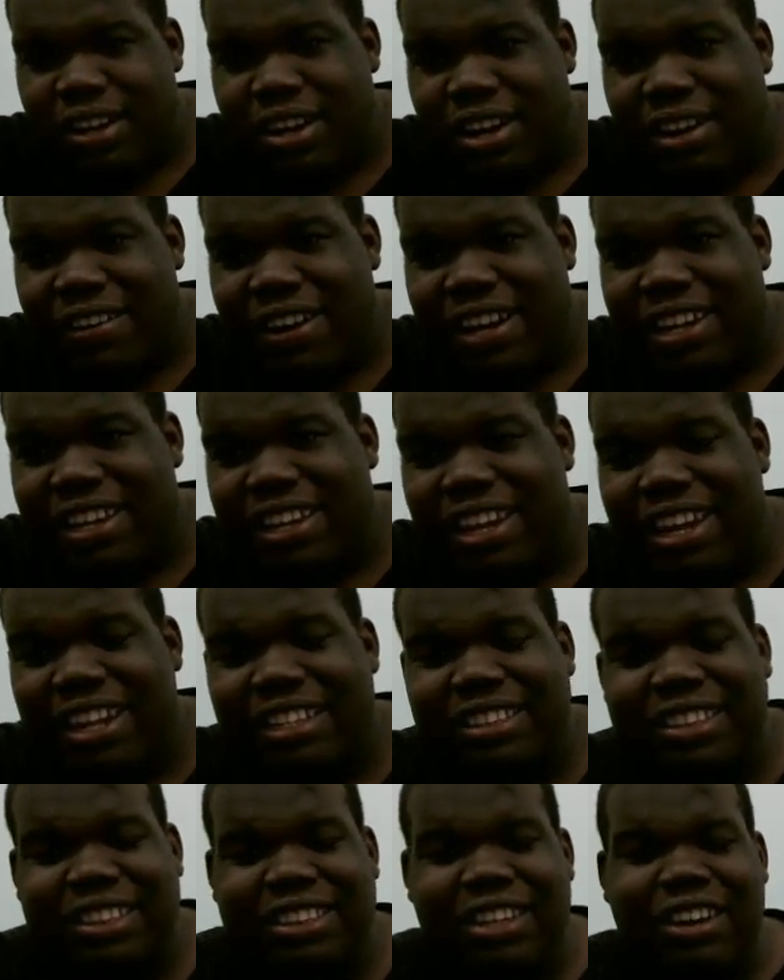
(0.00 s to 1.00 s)
All right.
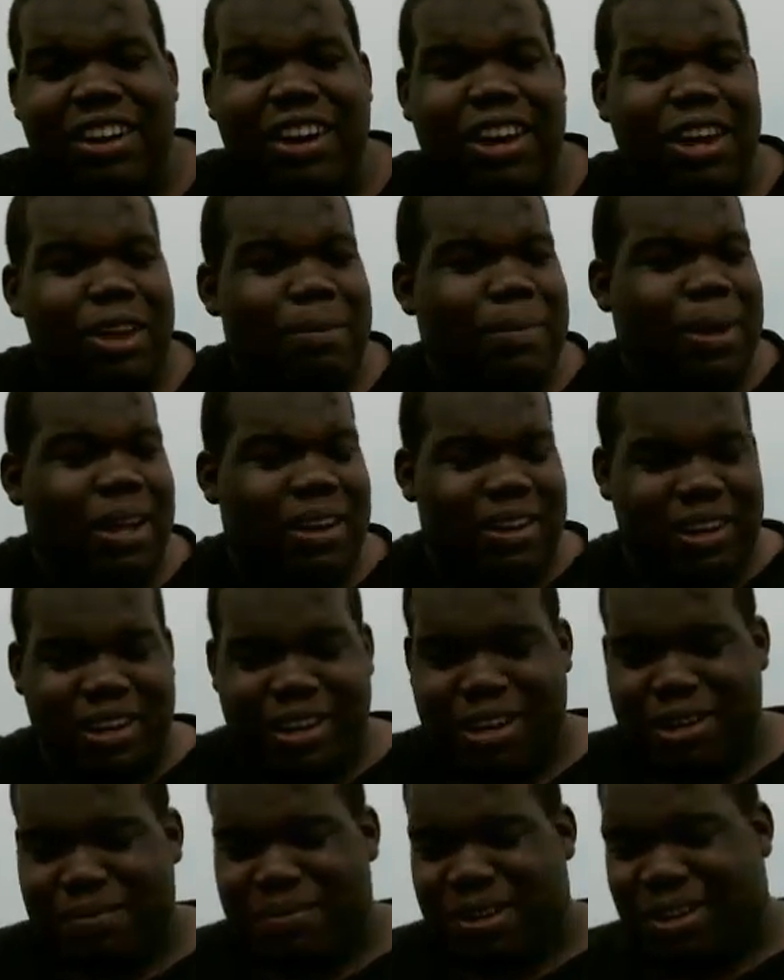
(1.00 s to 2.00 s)
Yeah, sorry about
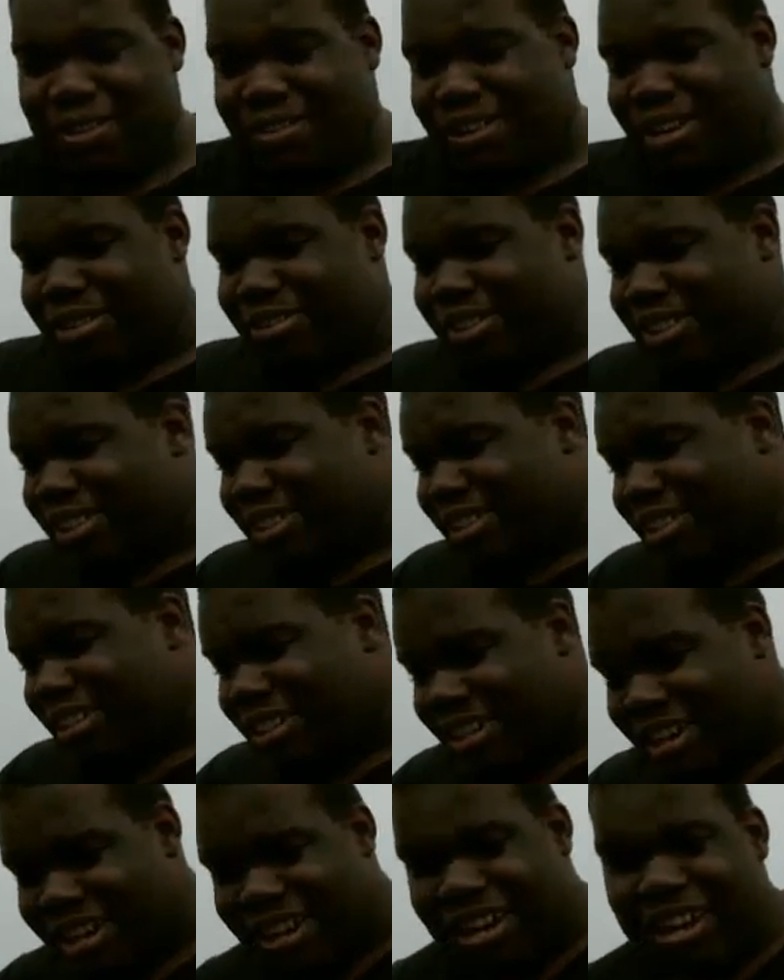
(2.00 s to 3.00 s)
the
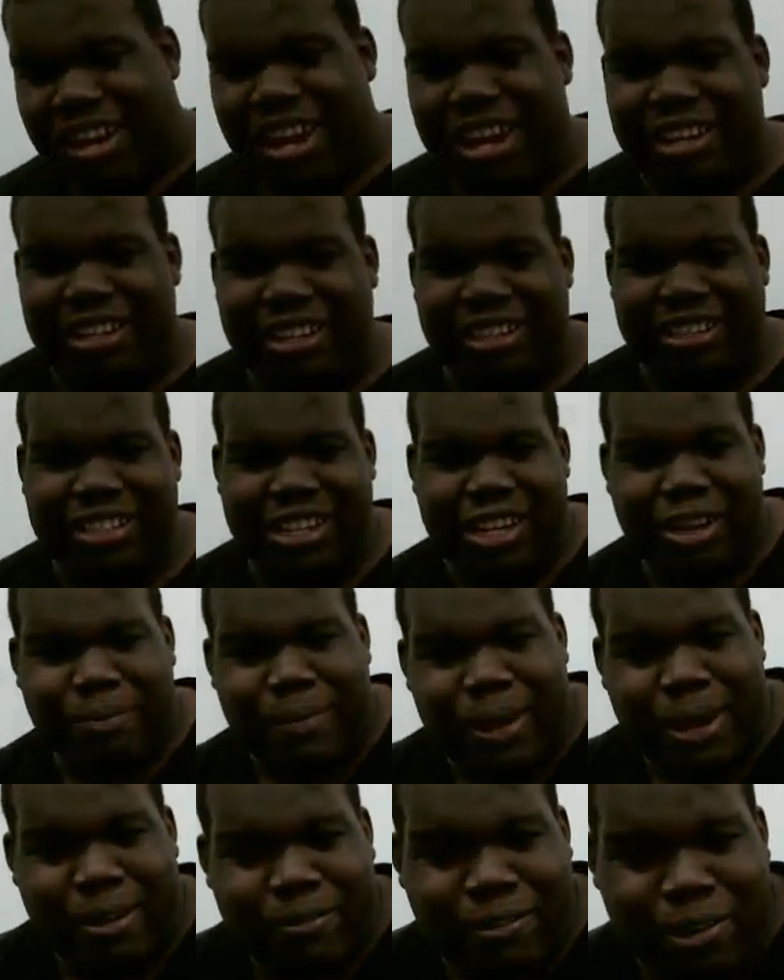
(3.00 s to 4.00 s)
interruption. Had to take a
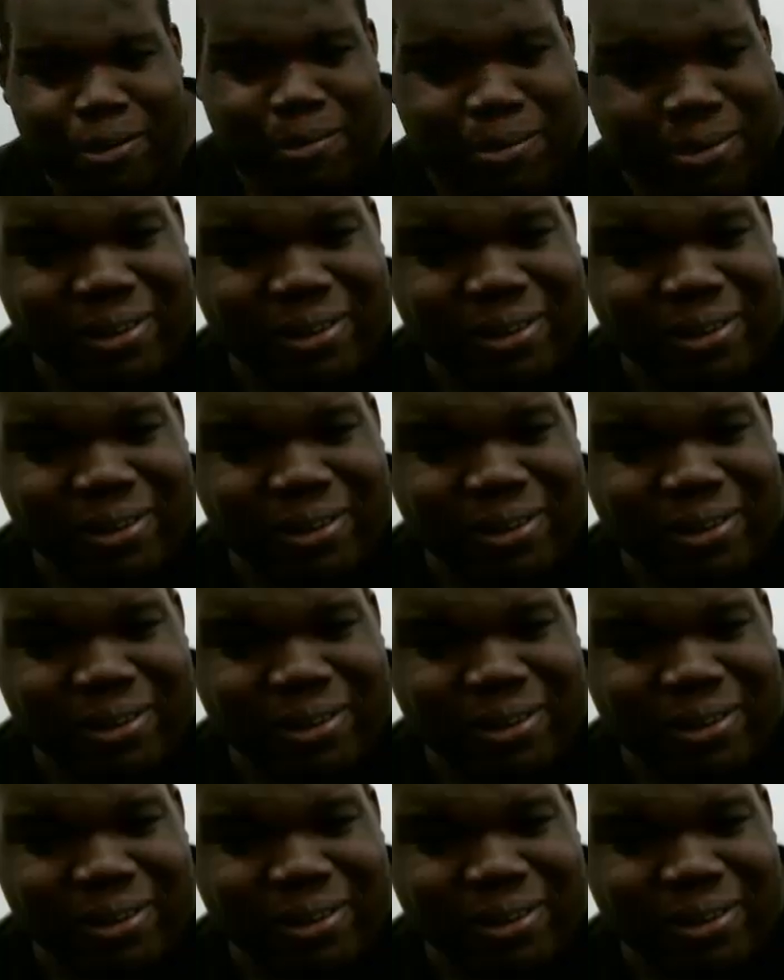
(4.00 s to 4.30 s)
bathroom